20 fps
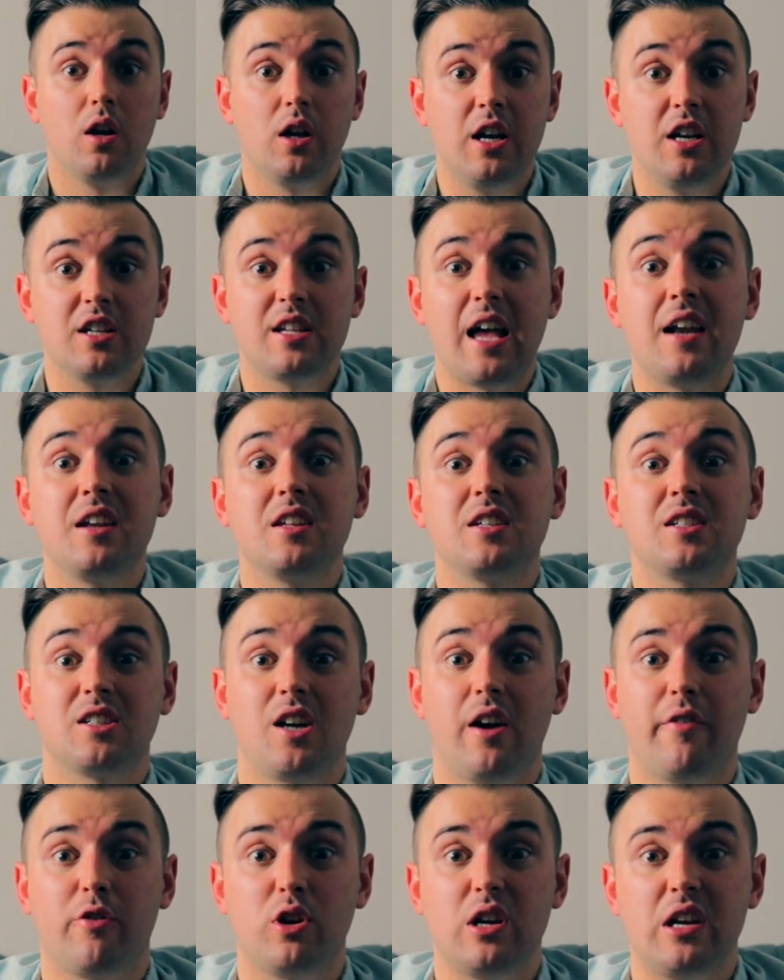He just hadn't
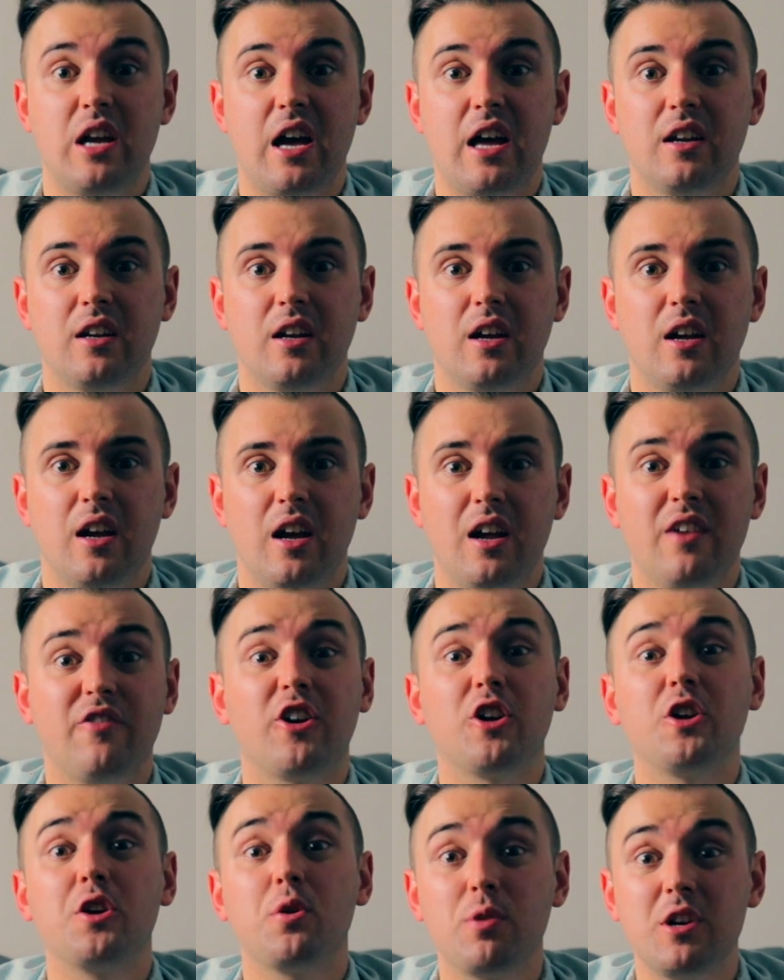discovered it yet. And
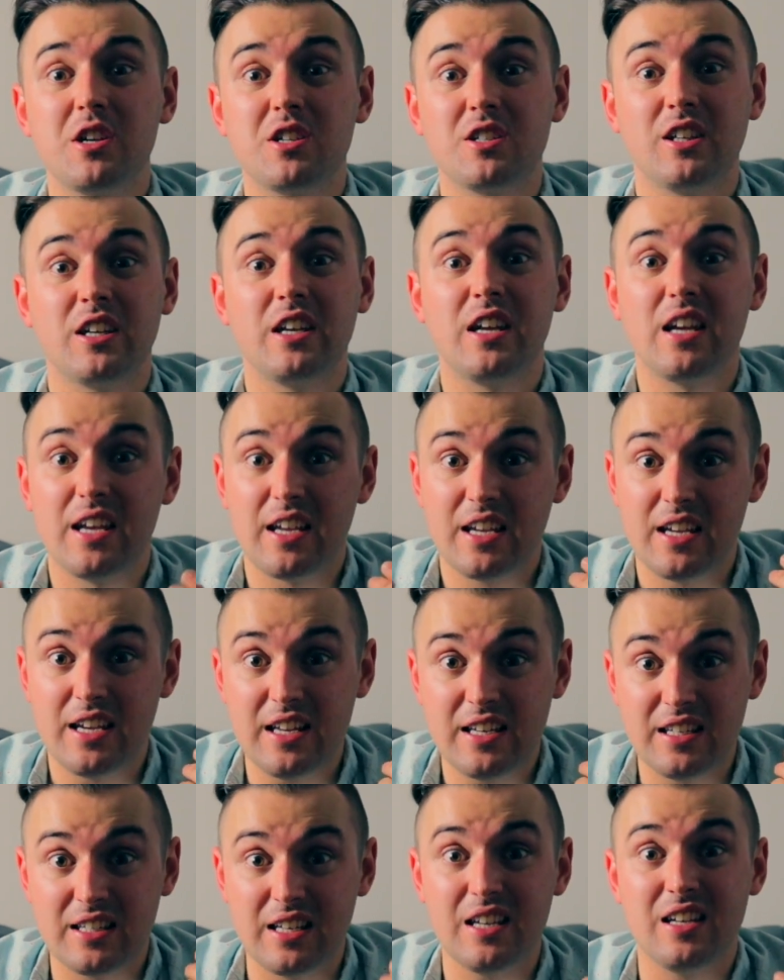fairly recently,
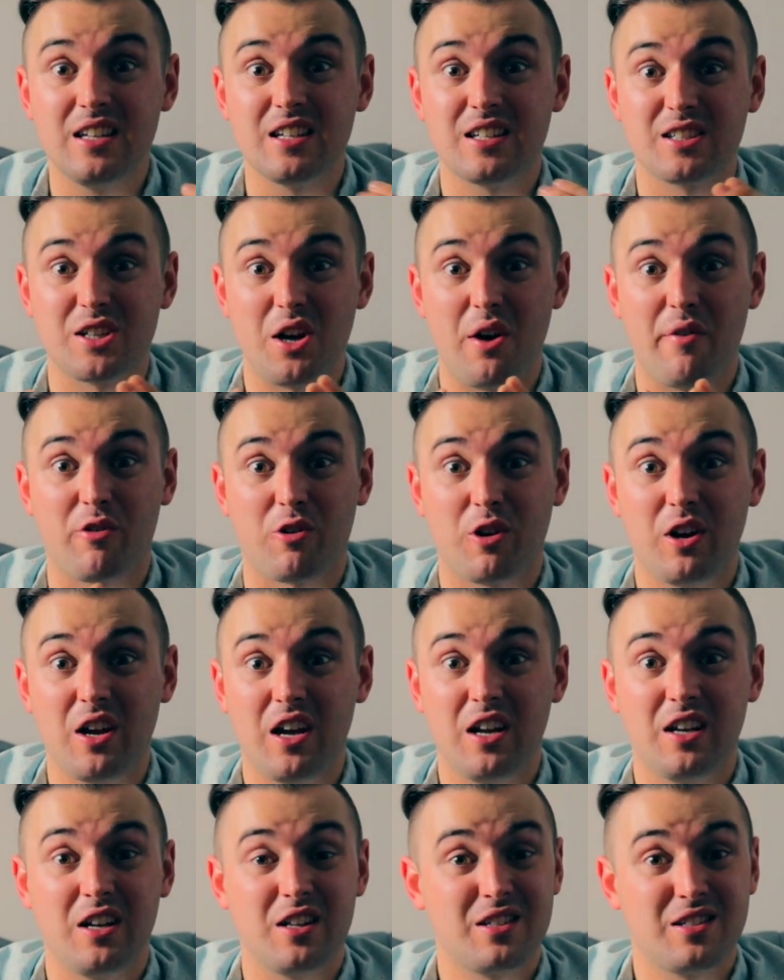he did discover
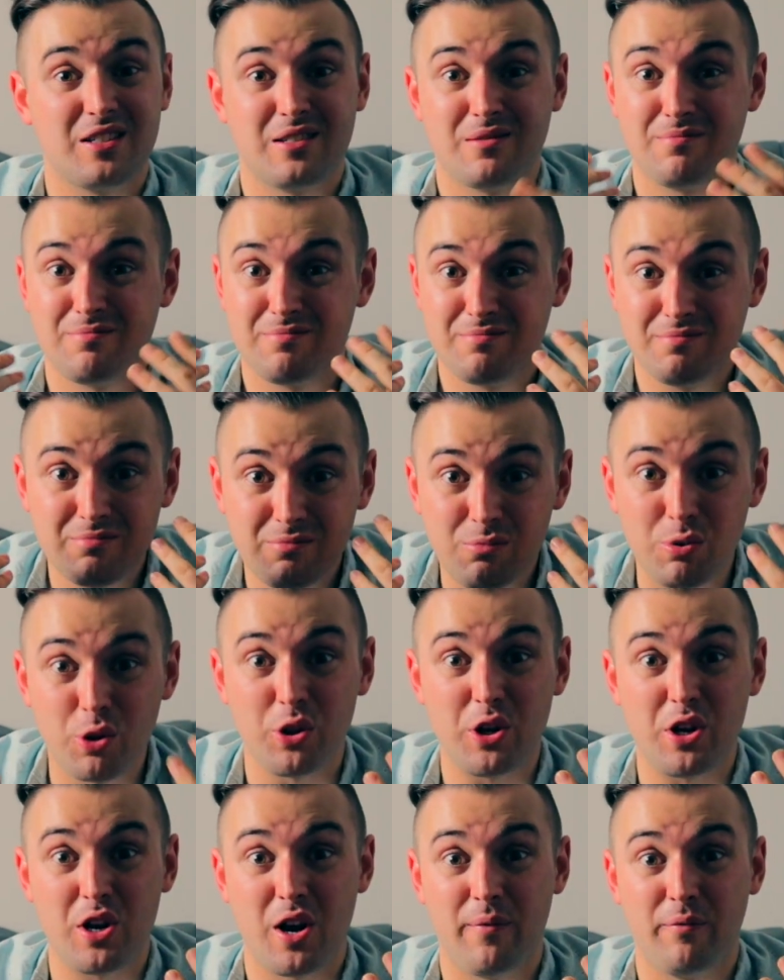it, and it's
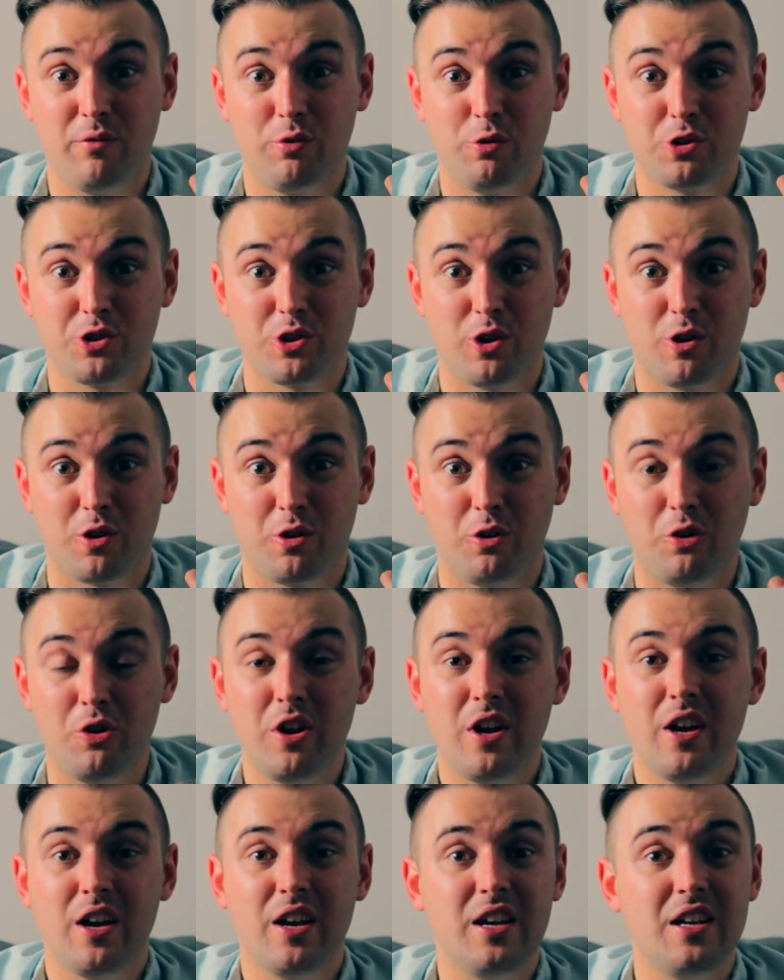really come full
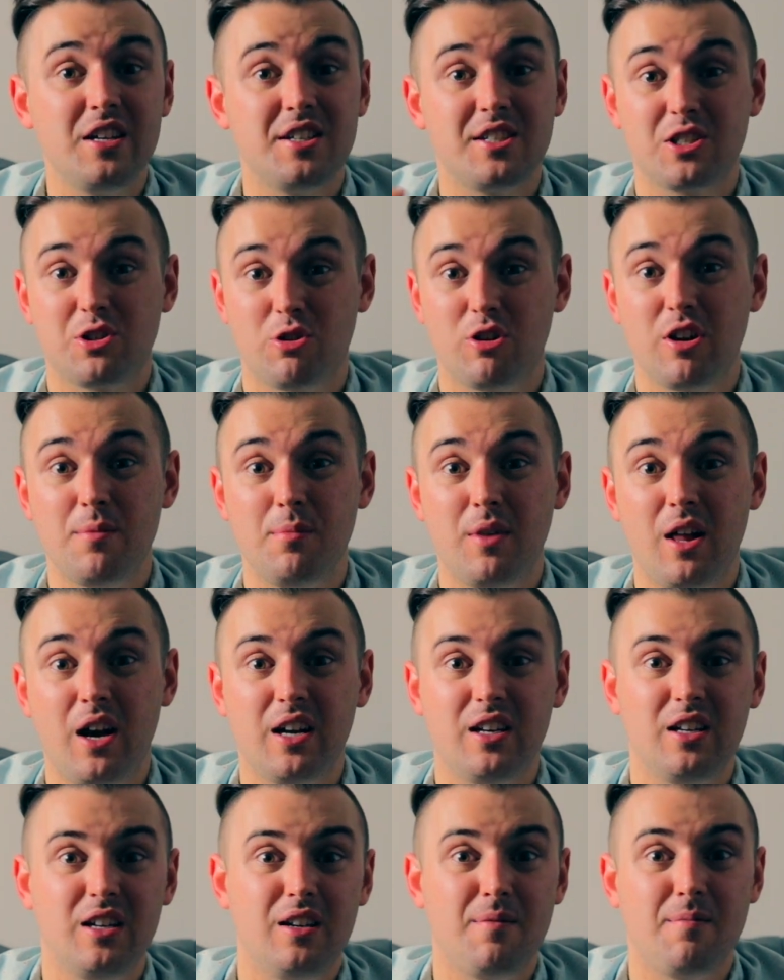circle. He
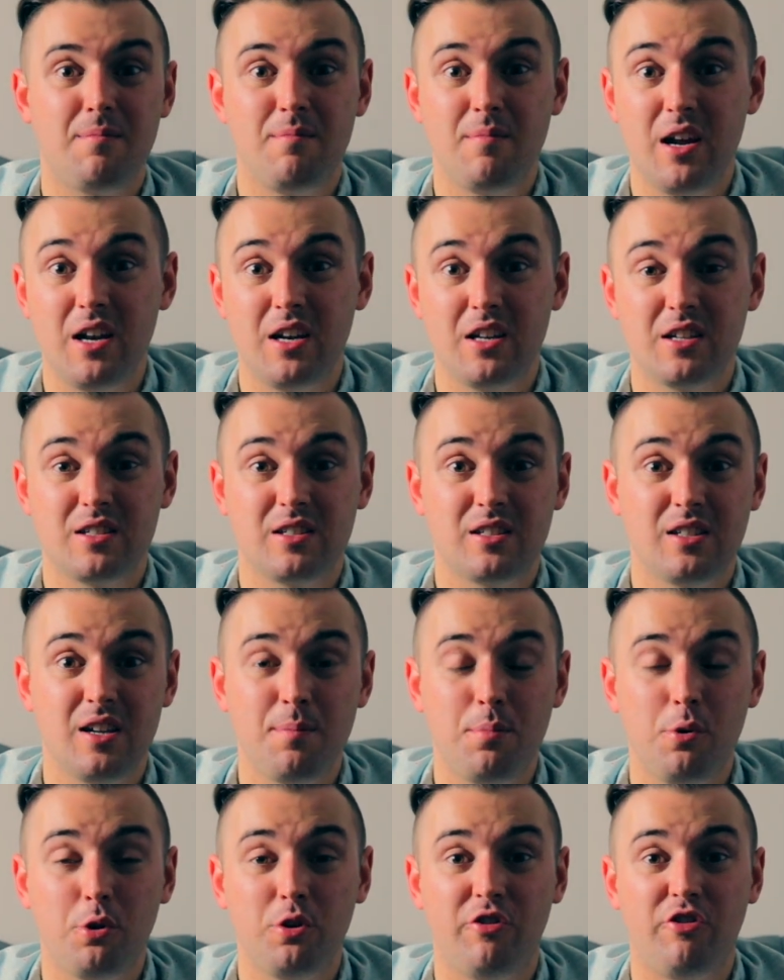streamlined it, made it
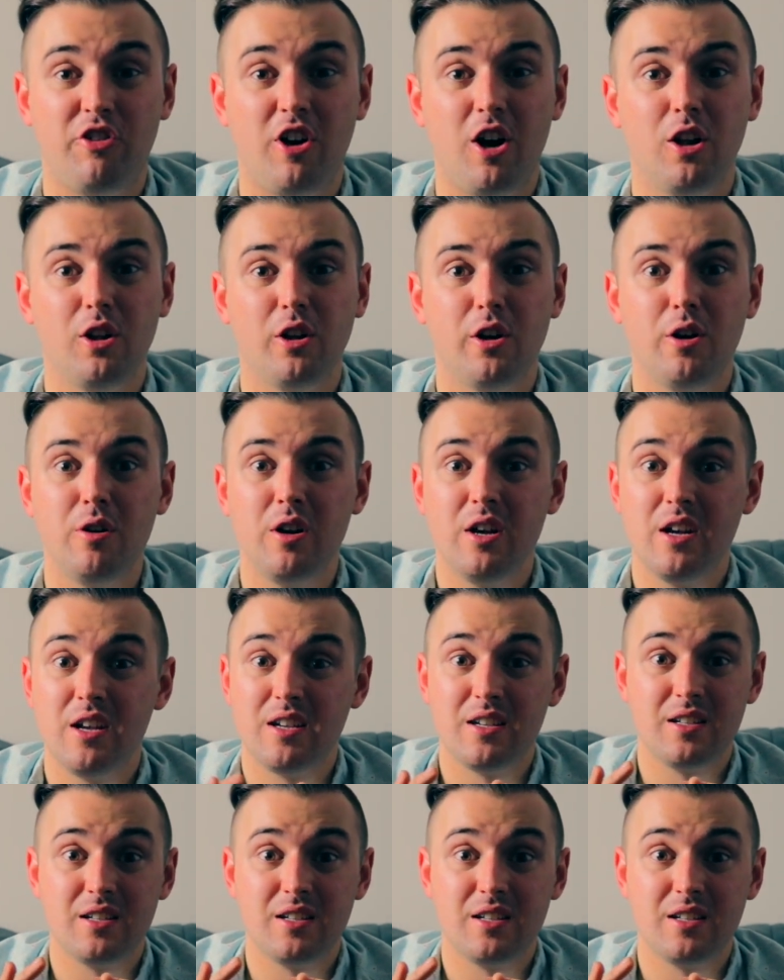simple to follow,